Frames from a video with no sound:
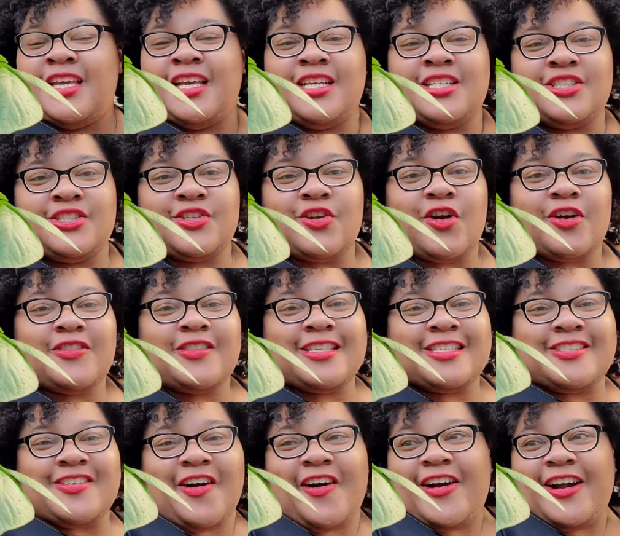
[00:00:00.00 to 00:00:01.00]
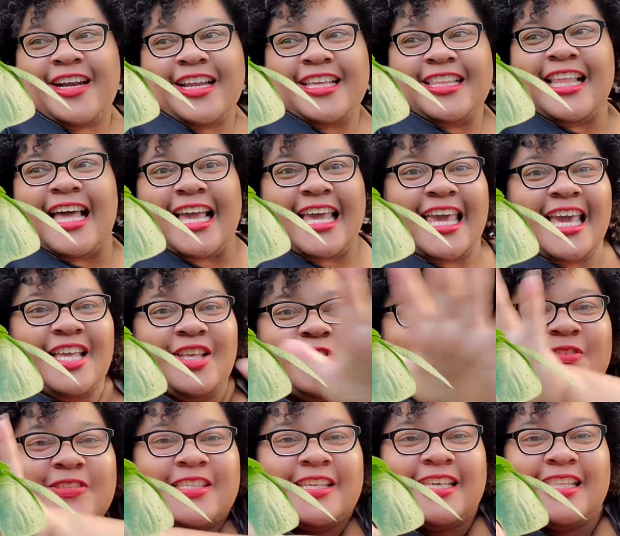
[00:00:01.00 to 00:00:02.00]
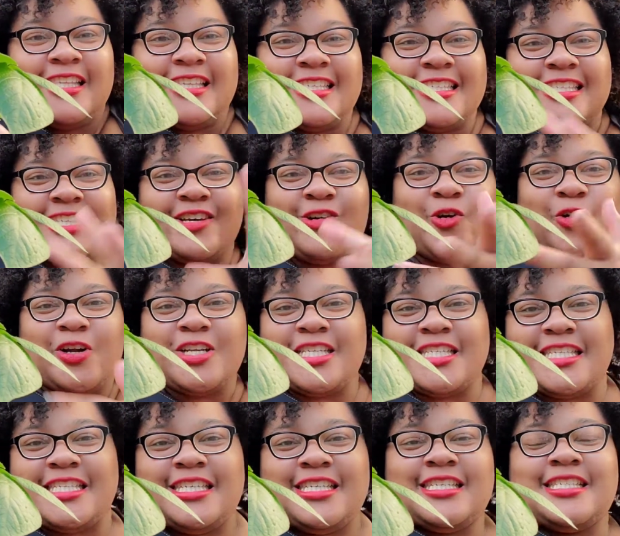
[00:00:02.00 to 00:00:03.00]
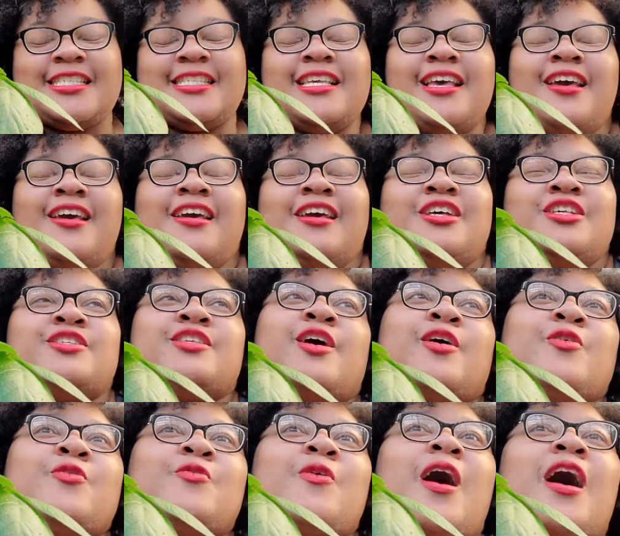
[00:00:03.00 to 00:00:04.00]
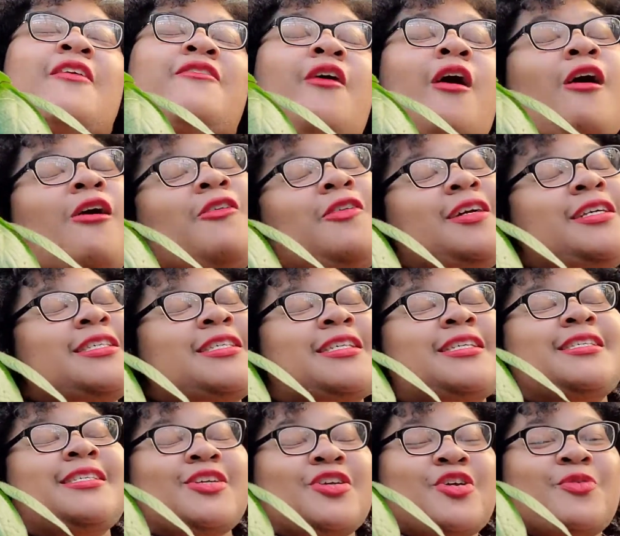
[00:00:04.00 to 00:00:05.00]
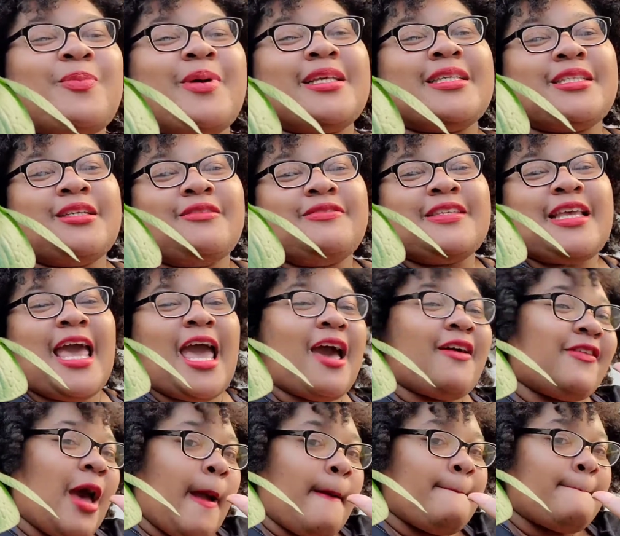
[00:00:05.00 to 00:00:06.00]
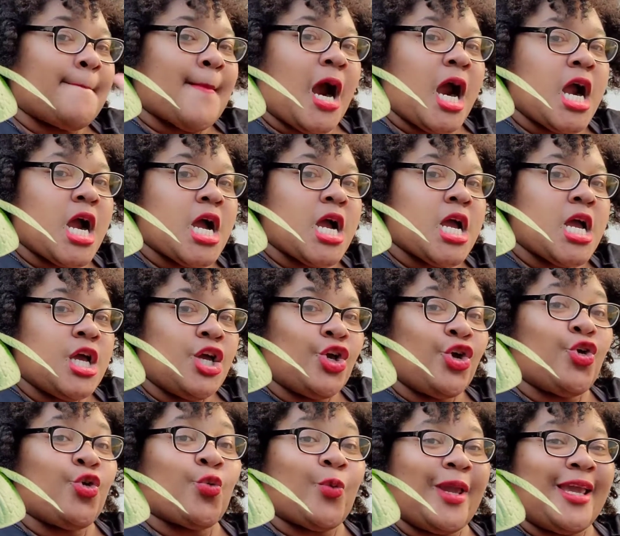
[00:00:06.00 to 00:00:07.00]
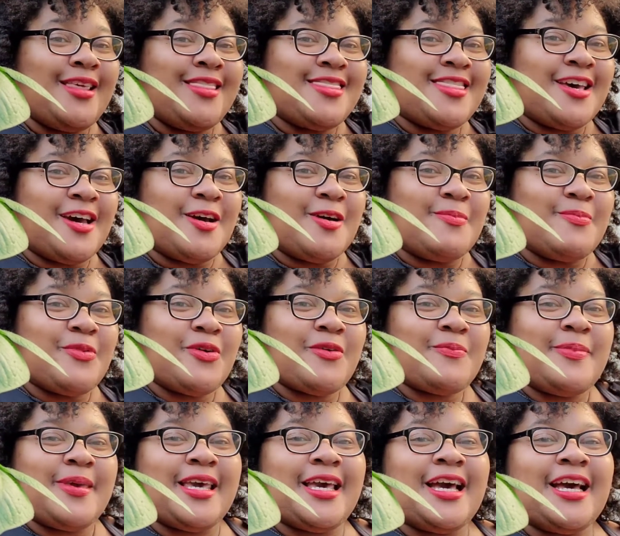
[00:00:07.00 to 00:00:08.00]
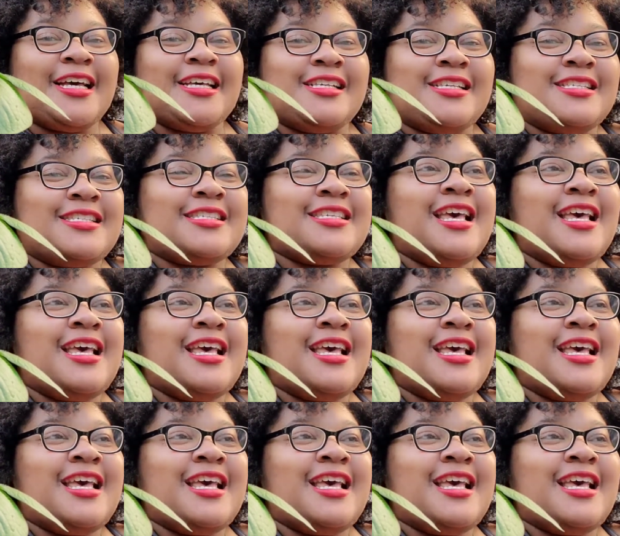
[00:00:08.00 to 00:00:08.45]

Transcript: start this garden. Like, can you see this gorgeousness? So I've always considered myself to have a green thumb because